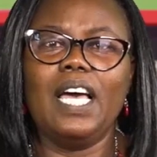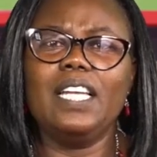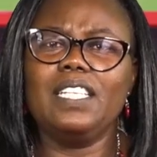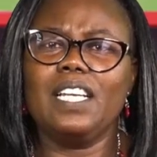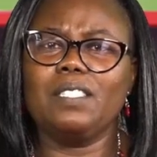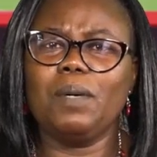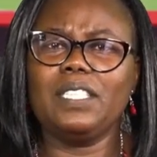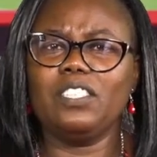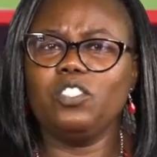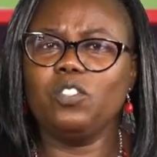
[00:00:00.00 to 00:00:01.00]
And in as
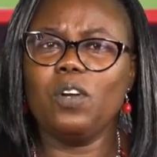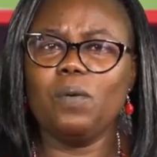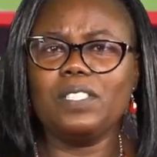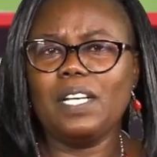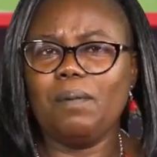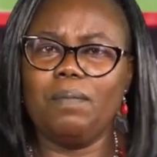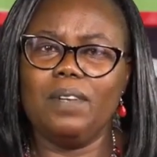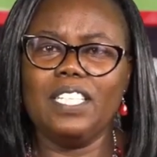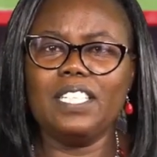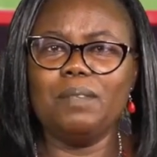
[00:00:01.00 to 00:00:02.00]
much as Joy was a
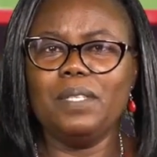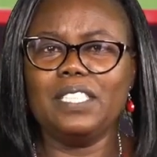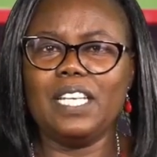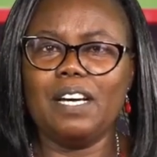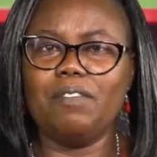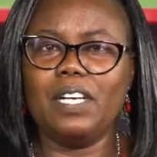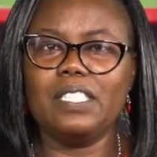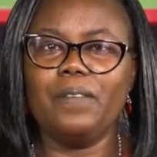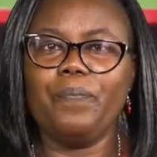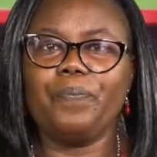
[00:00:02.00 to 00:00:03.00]
little bit nervous,